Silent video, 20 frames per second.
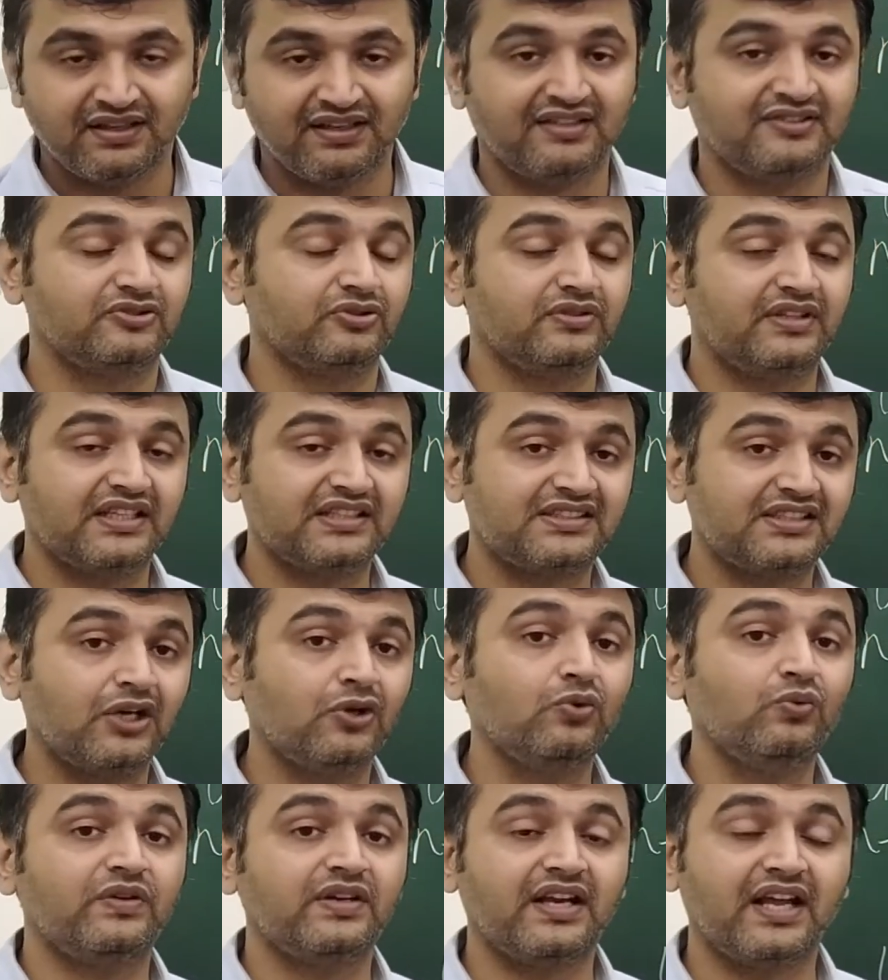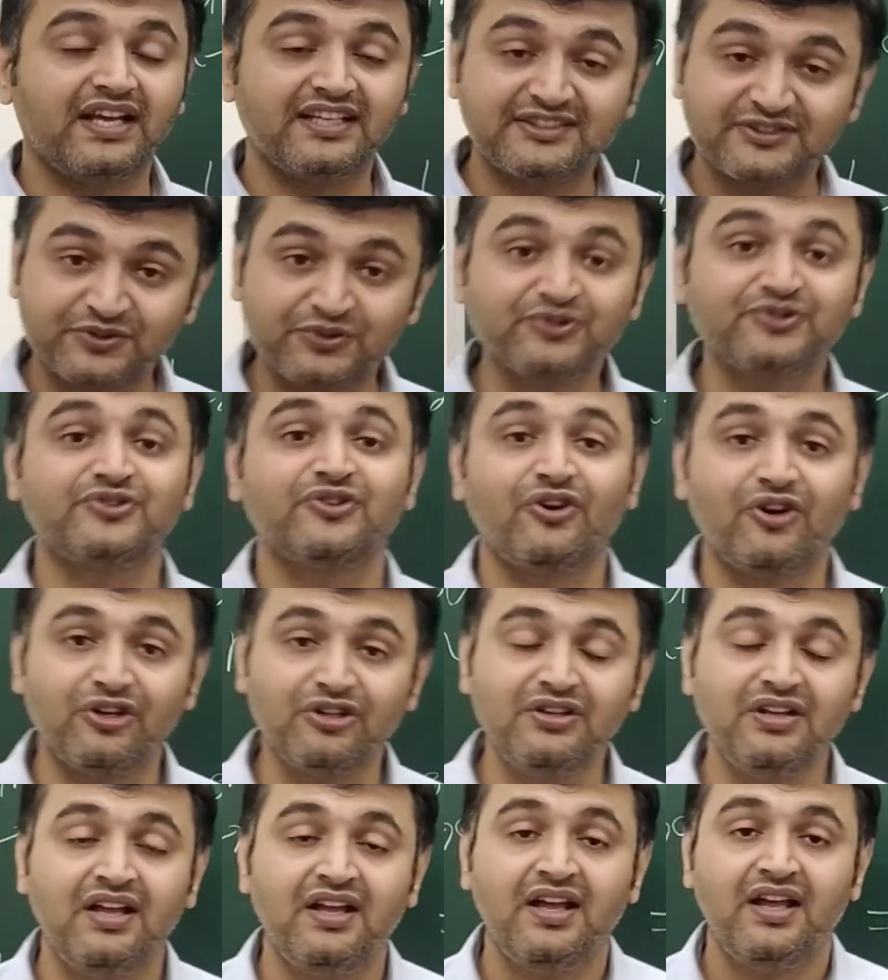So that's how one has to
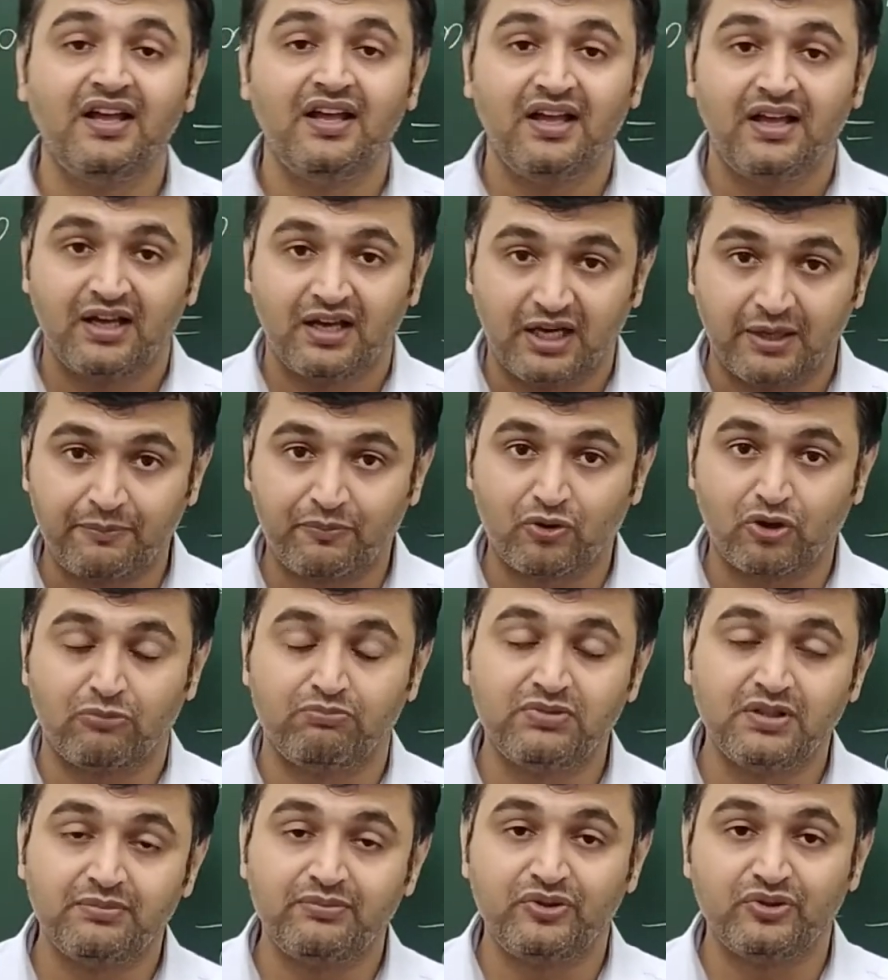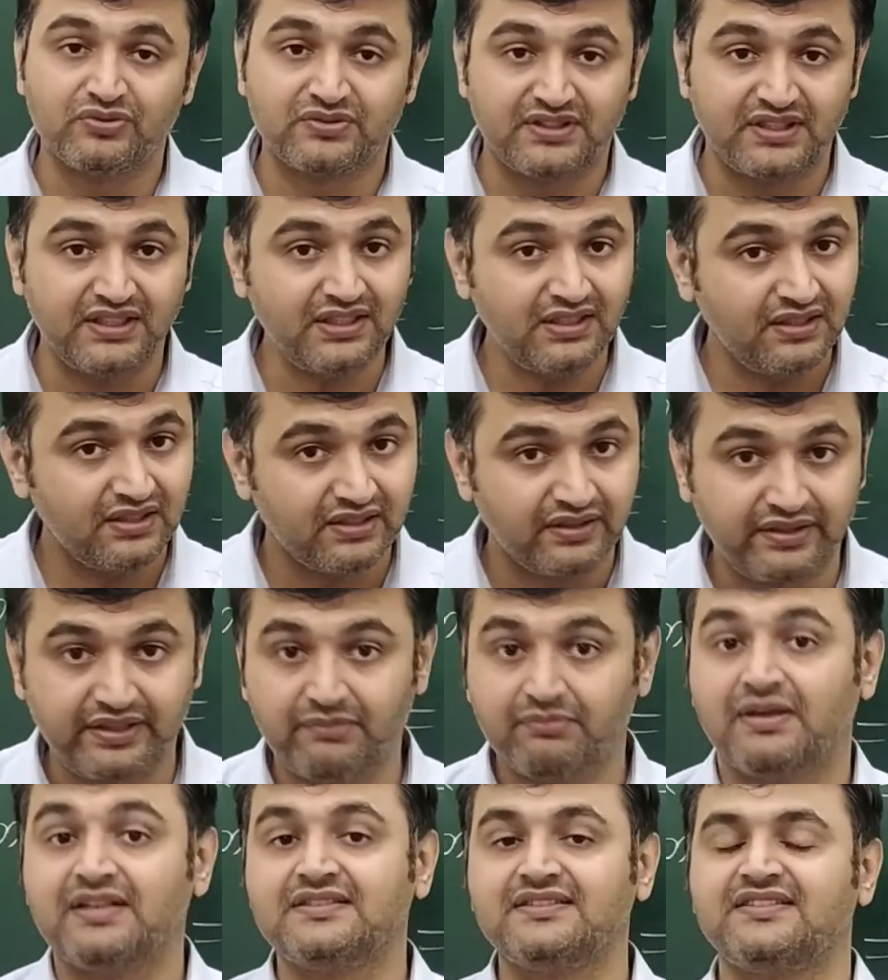solve a problem using
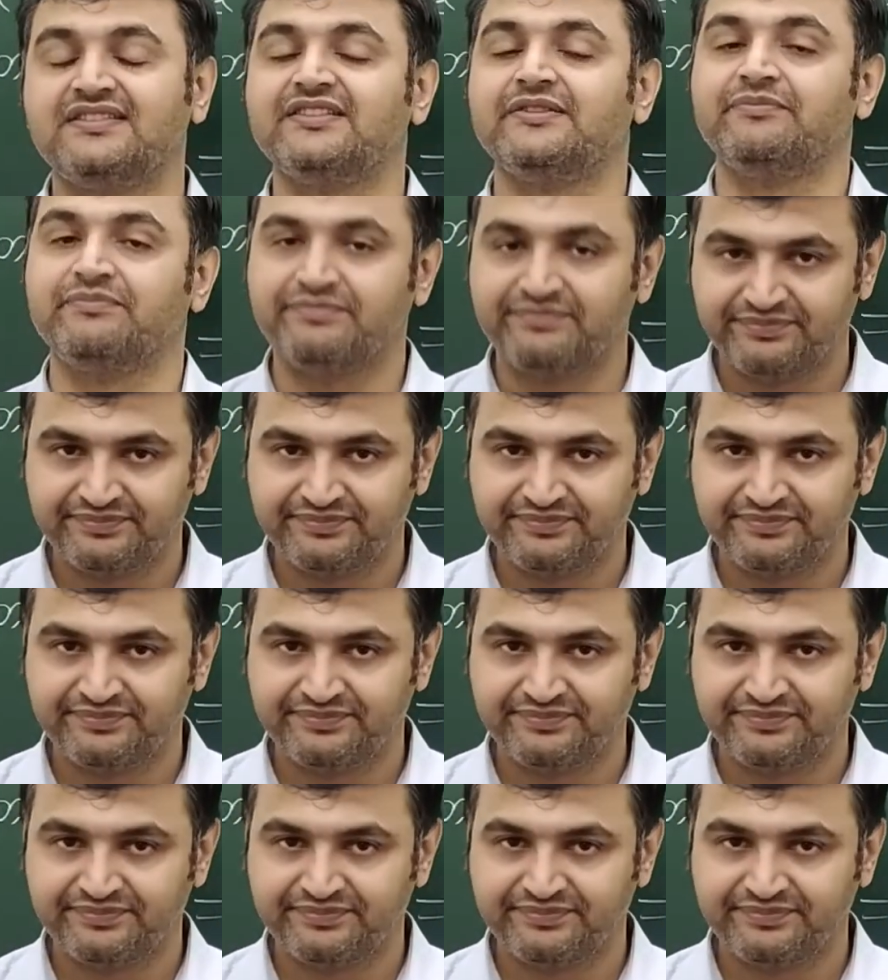Riemann sum.